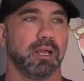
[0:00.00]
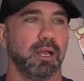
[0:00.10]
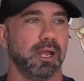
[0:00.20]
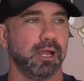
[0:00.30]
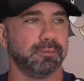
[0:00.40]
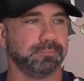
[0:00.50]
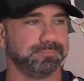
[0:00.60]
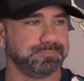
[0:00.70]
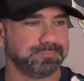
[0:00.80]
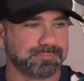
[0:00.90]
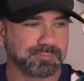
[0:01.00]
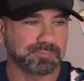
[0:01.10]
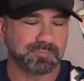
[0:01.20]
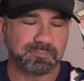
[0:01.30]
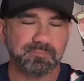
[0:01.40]

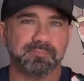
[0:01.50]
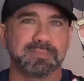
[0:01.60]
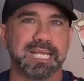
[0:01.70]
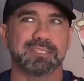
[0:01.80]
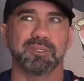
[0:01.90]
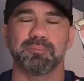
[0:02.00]
that's a